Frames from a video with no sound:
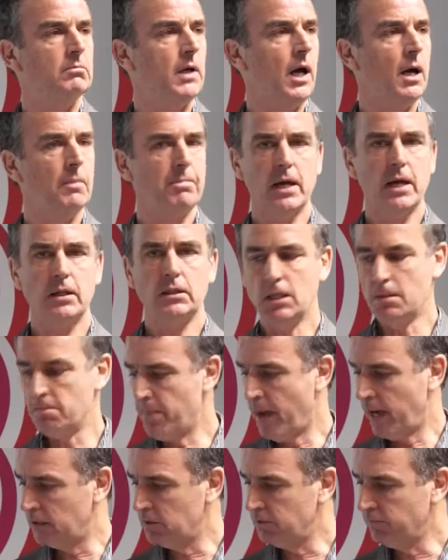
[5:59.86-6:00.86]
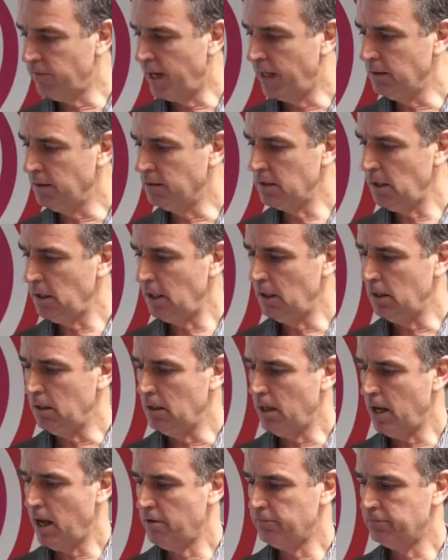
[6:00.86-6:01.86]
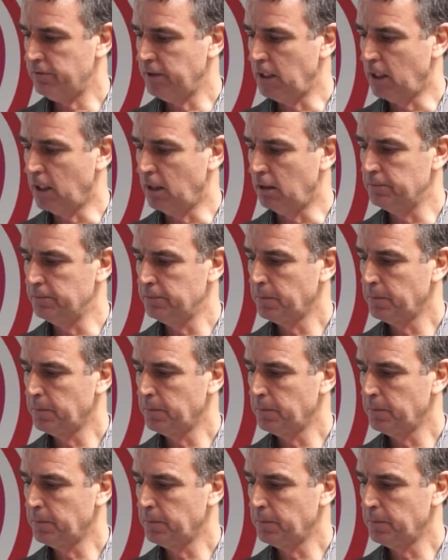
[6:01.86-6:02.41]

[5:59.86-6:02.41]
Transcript: about the impact of AIDS in Africa.